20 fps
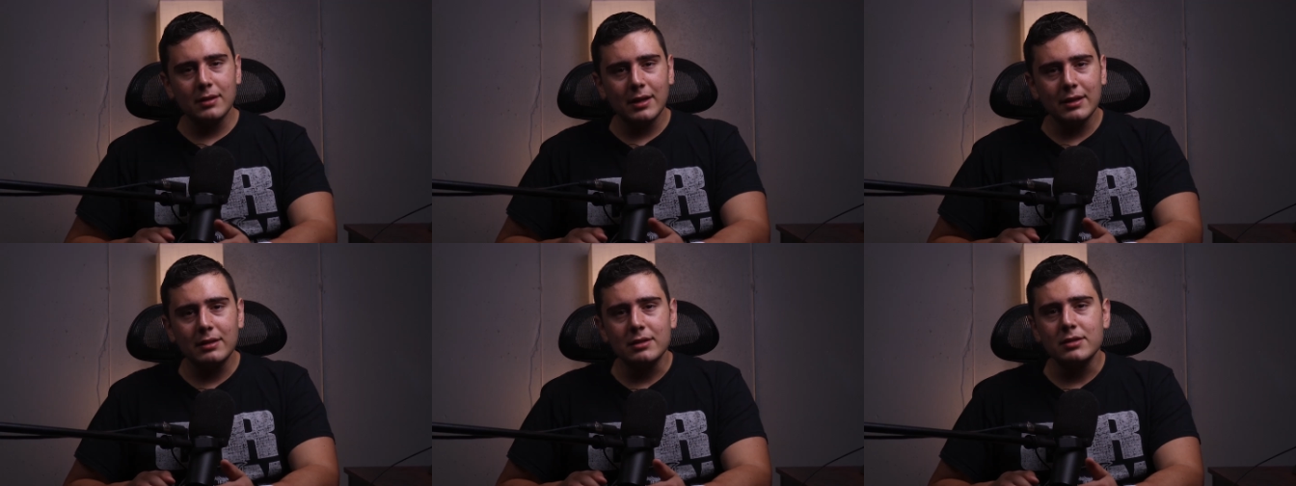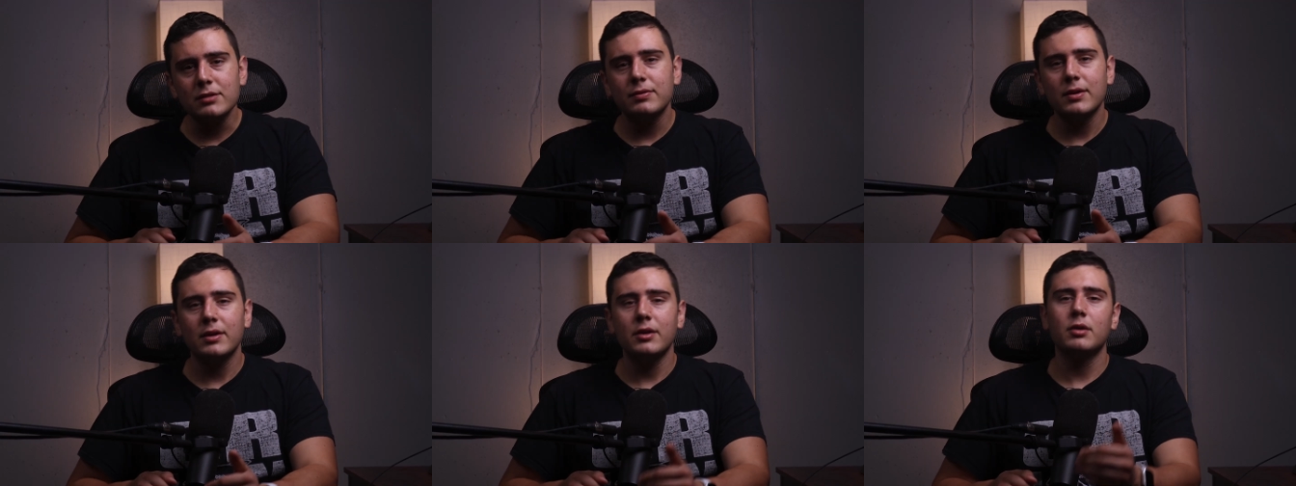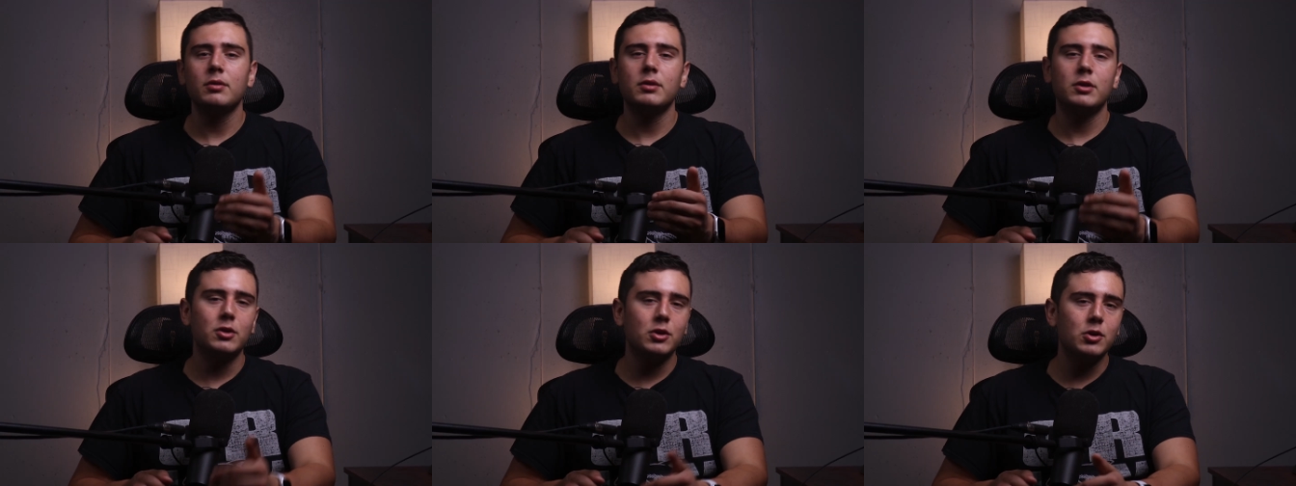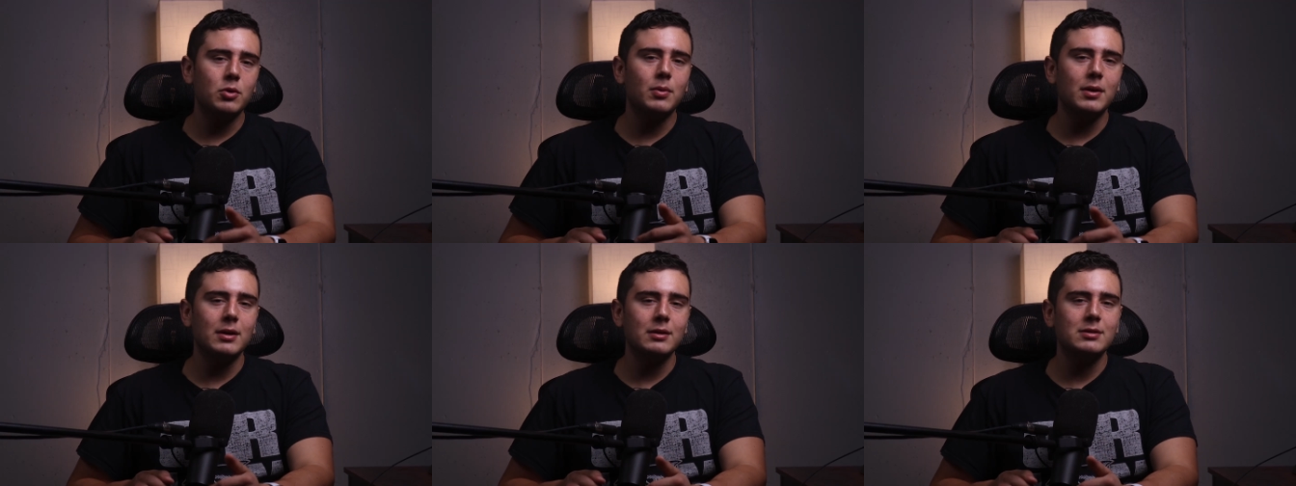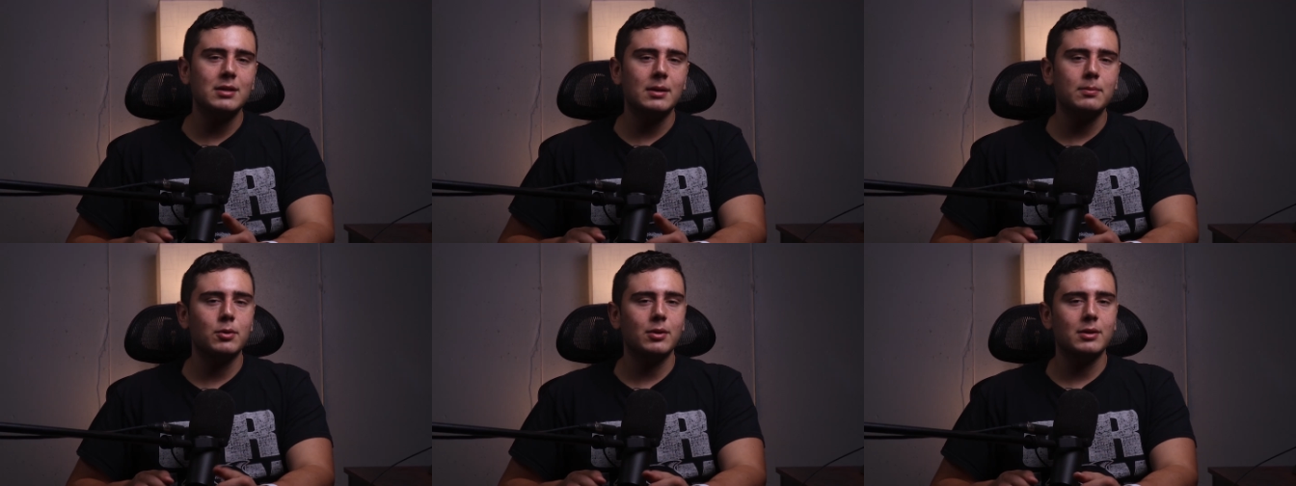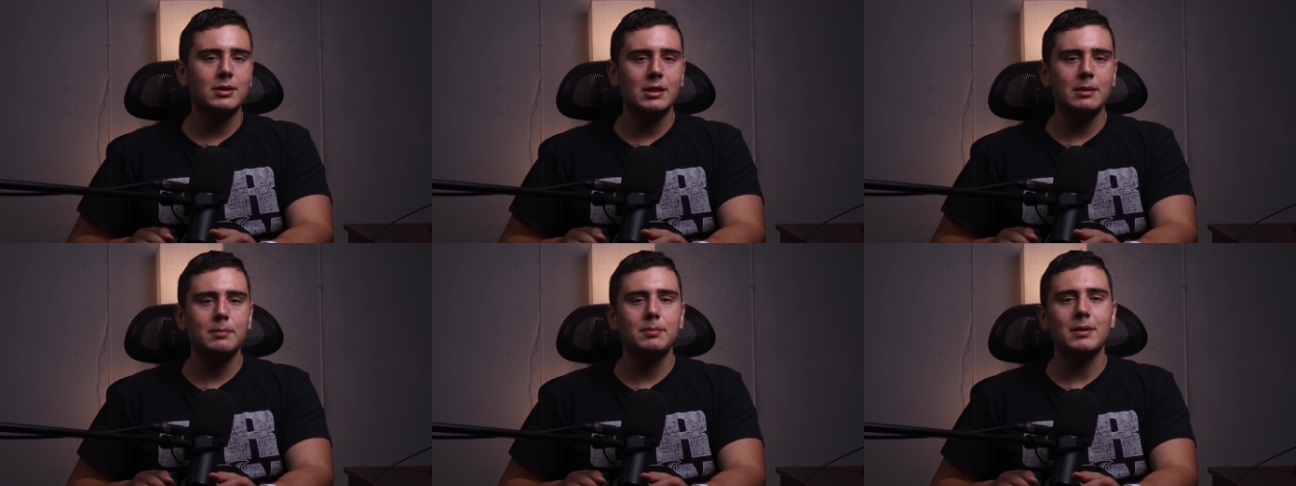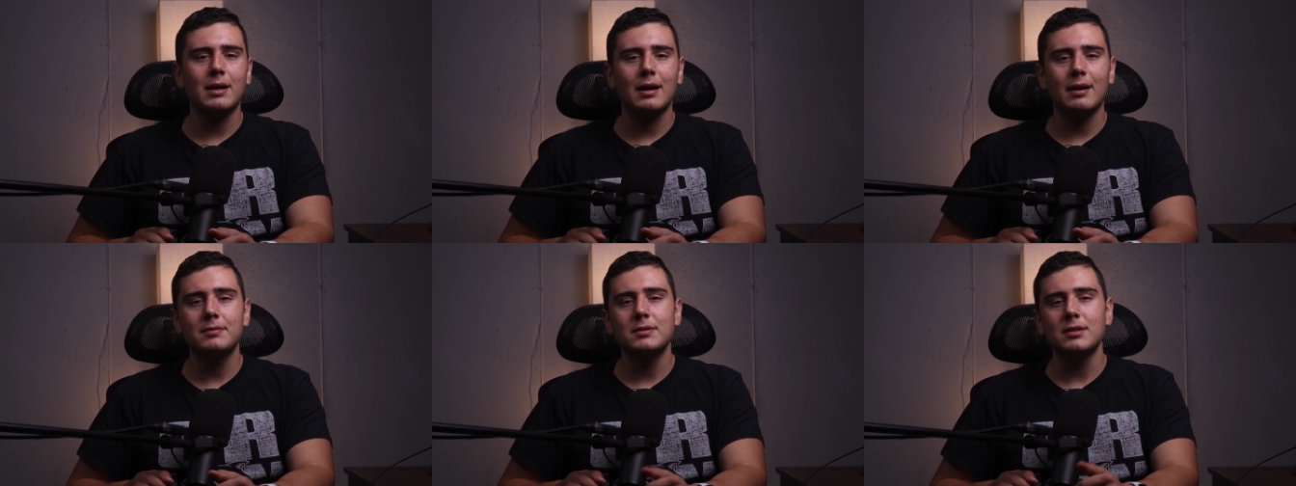did like this video and you do want to see more deep
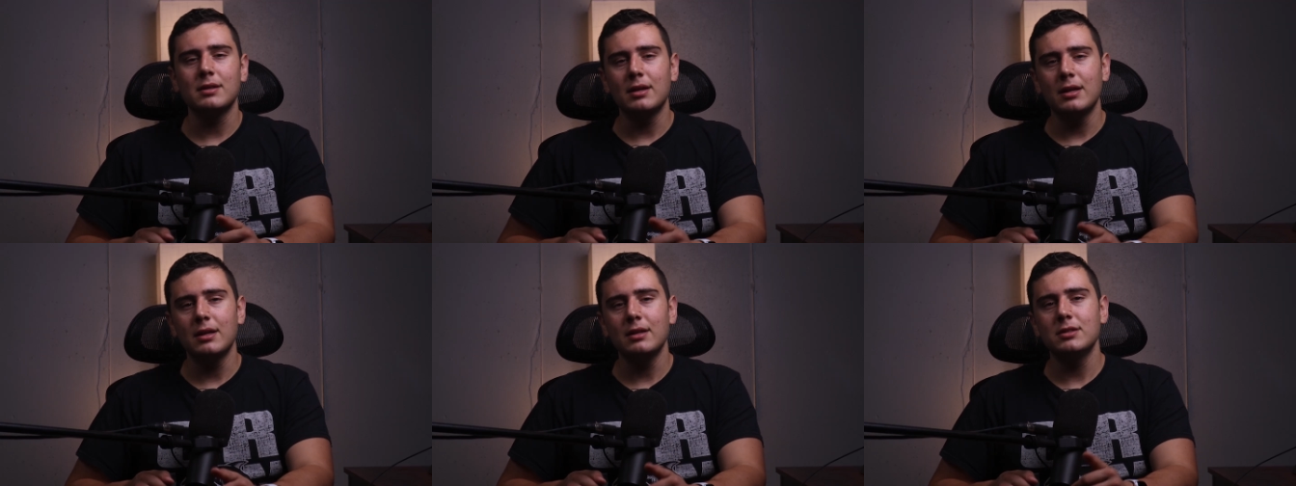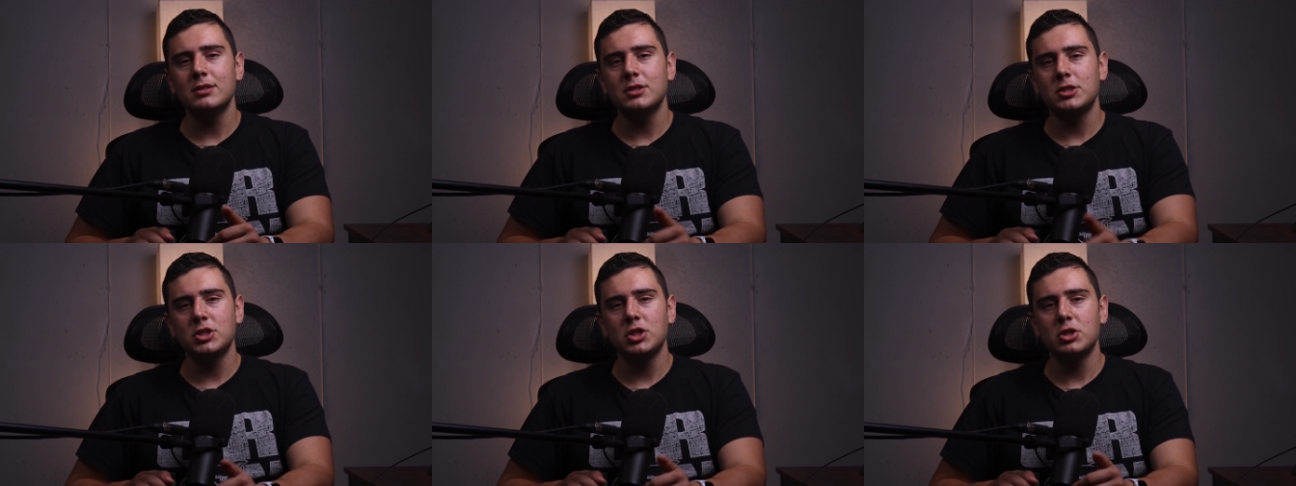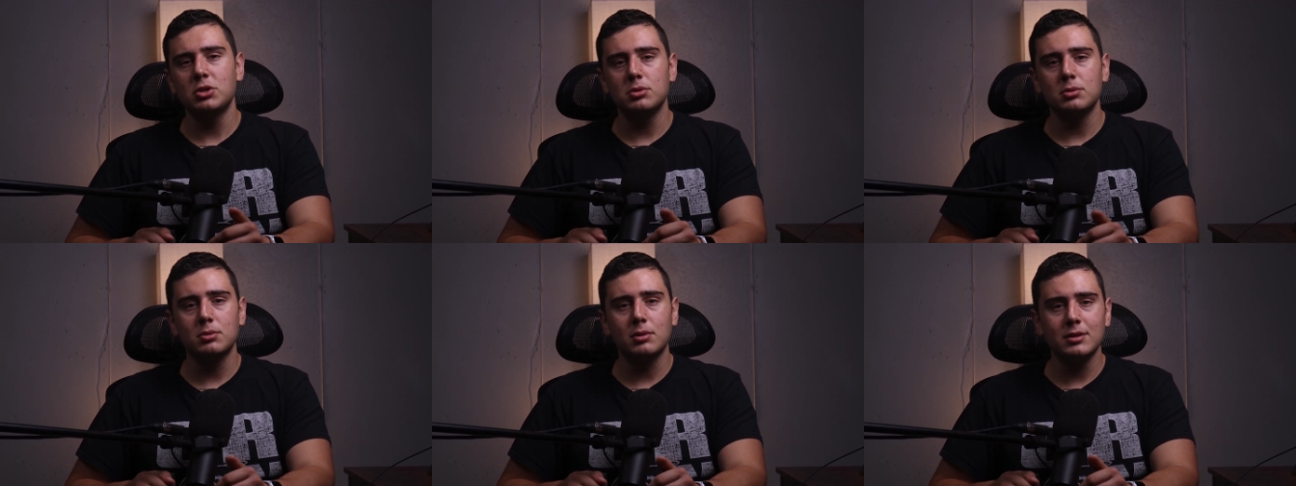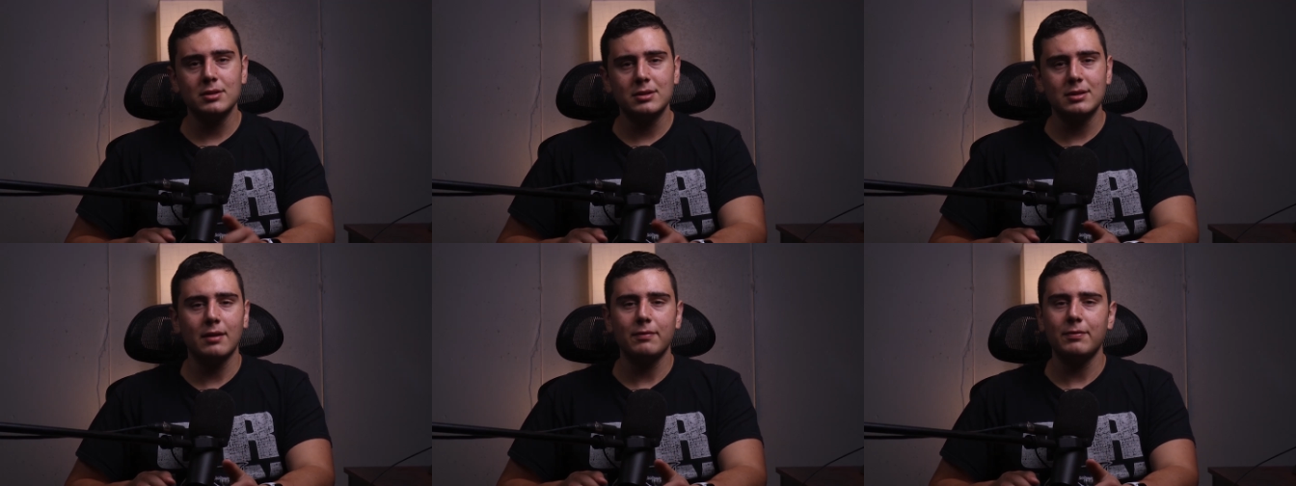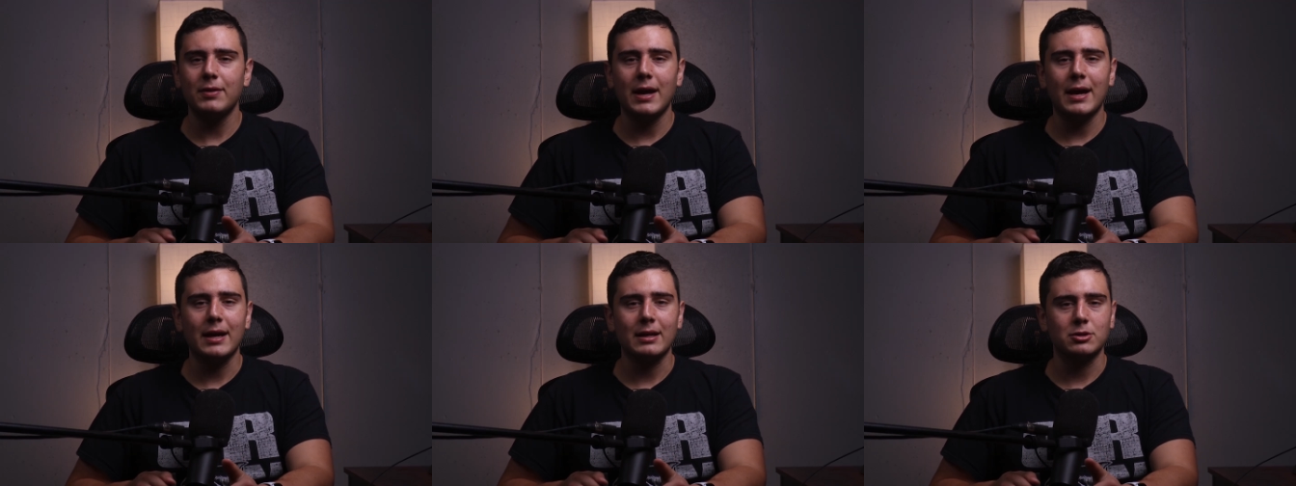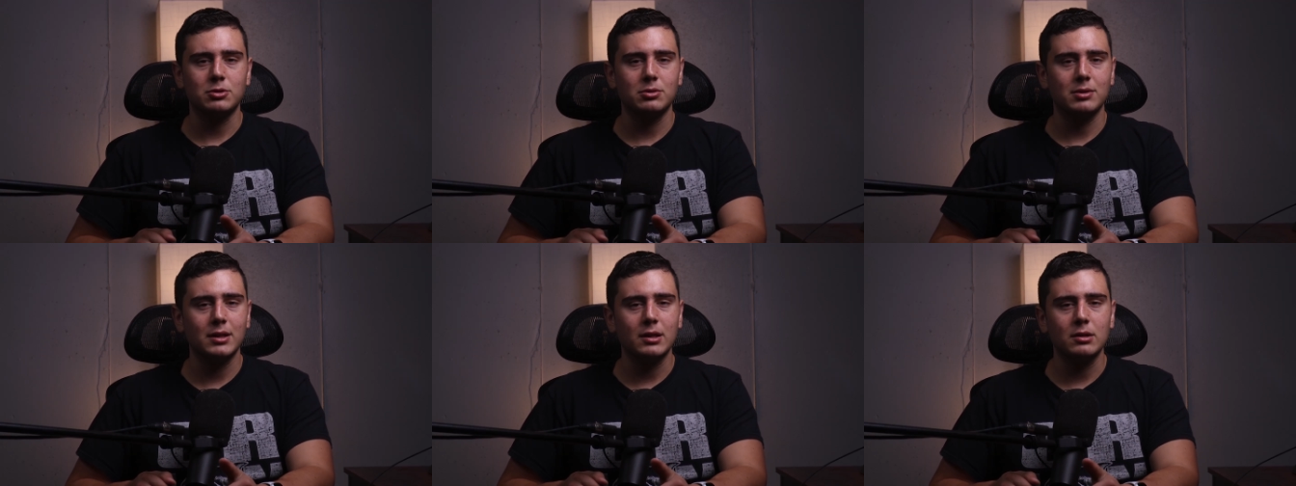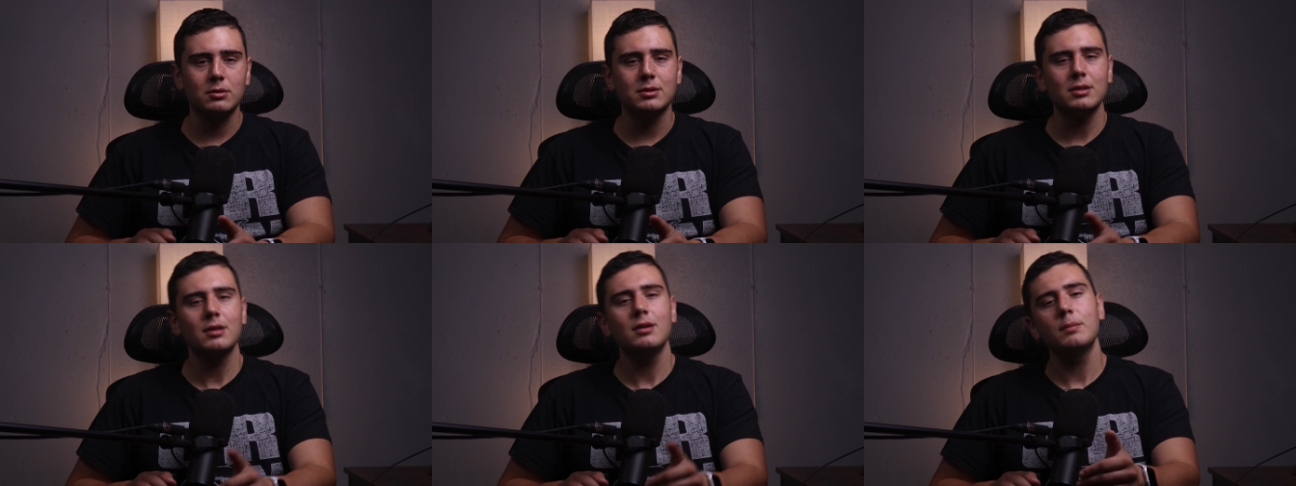dives into stuff that actually
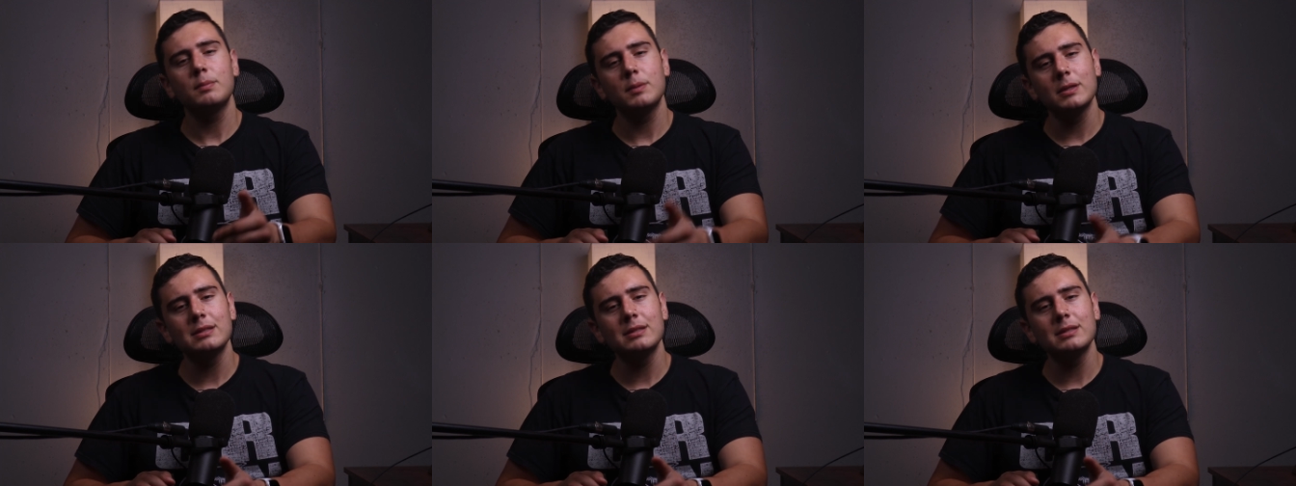goes on,